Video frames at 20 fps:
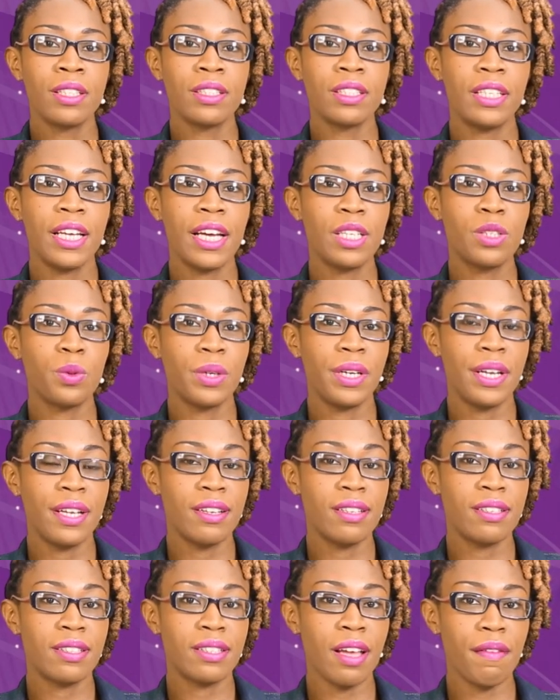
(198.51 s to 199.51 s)
today
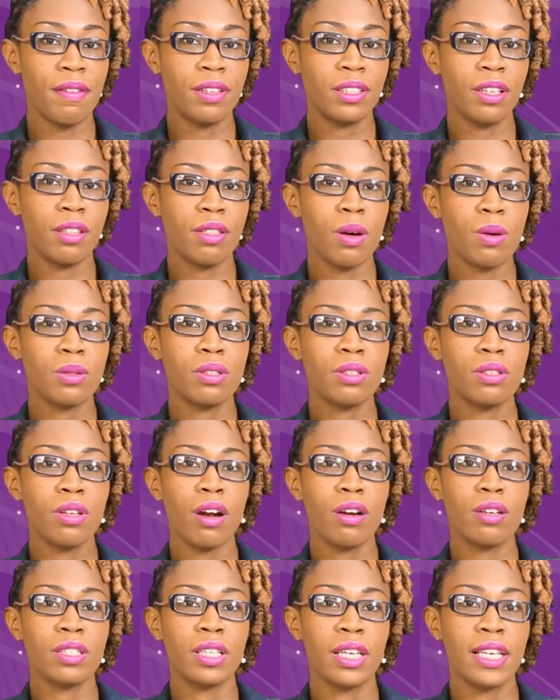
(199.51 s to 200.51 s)
donated
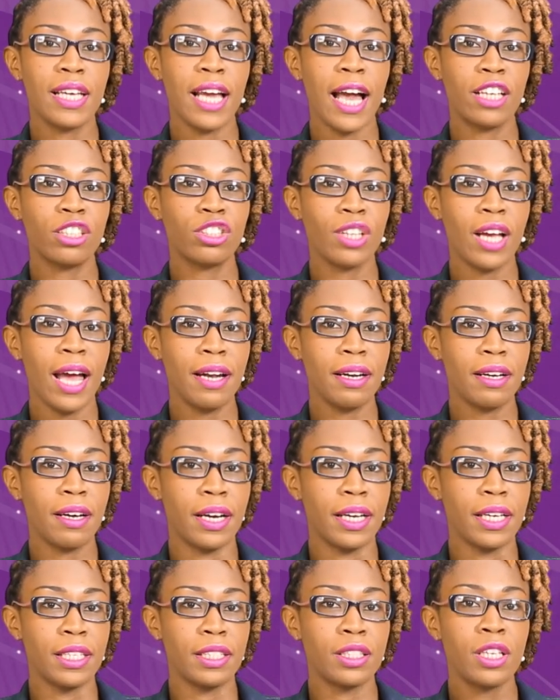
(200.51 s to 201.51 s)
$70,000 in cash and
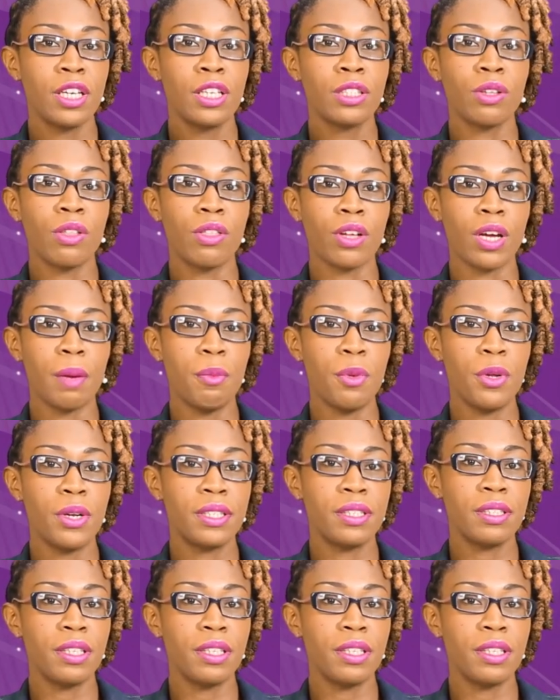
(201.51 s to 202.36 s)
kind to the Community